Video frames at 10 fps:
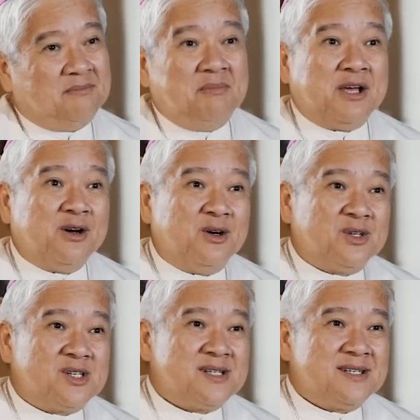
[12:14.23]

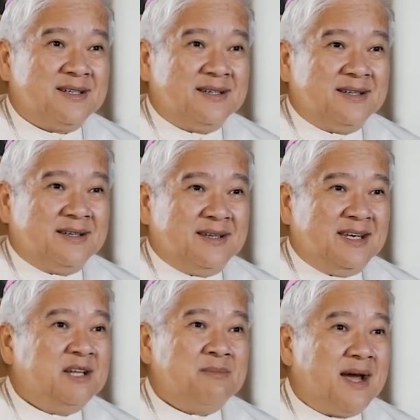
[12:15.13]
Because,
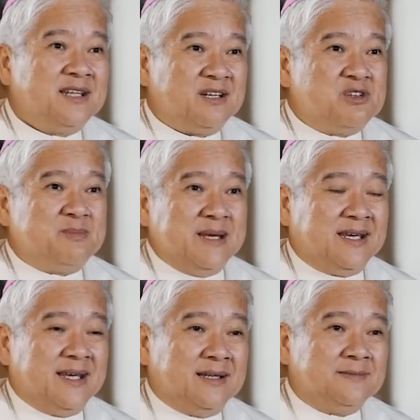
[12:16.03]
in a manner of
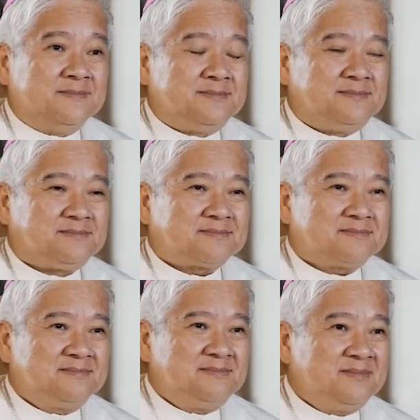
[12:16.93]
speaking,
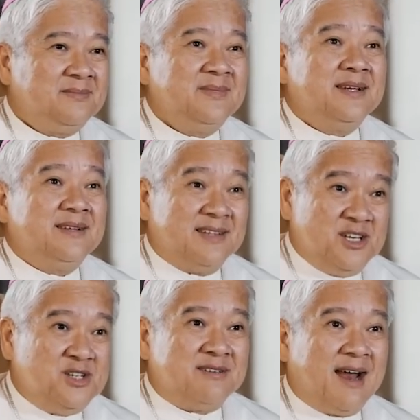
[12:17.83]
the
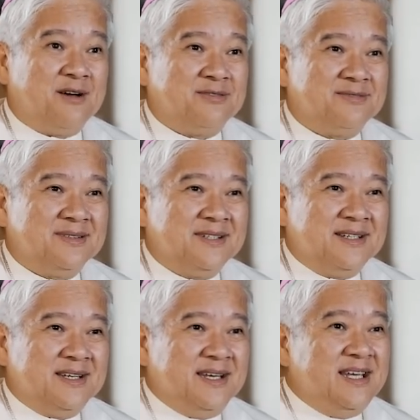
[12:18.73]
giraffe
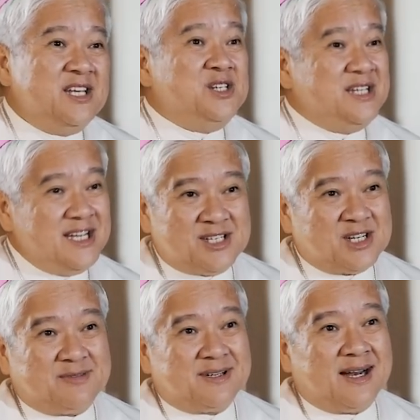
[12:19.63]
is
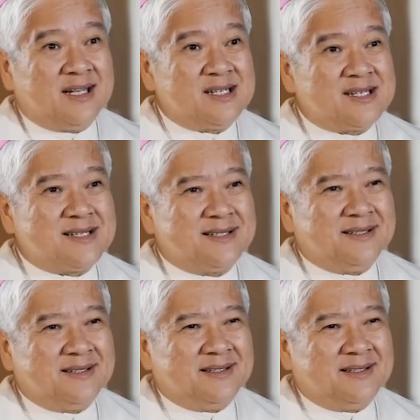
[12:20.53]
Jesus for us.